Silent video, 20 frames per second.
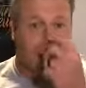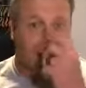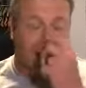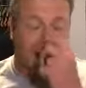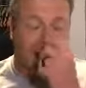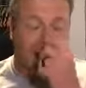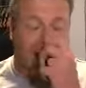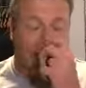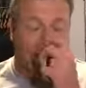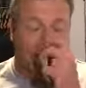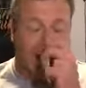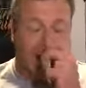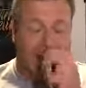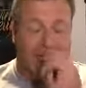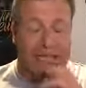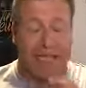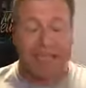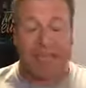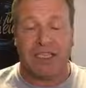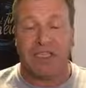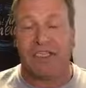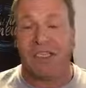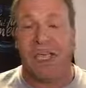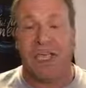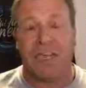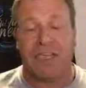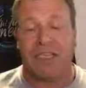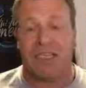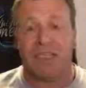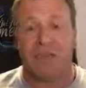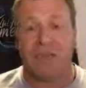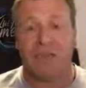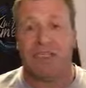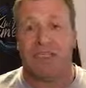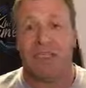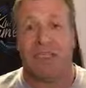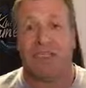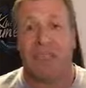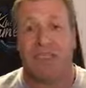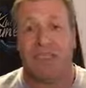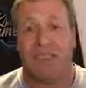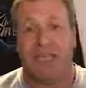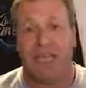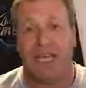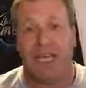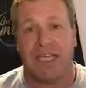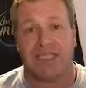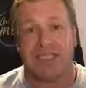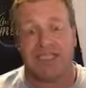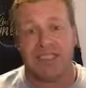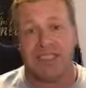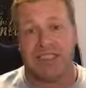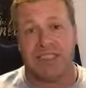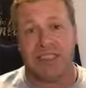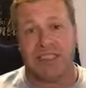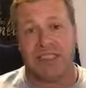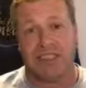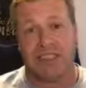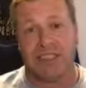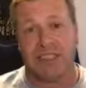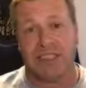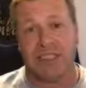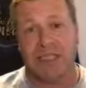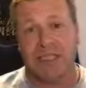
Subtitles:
had a chat to us over this season.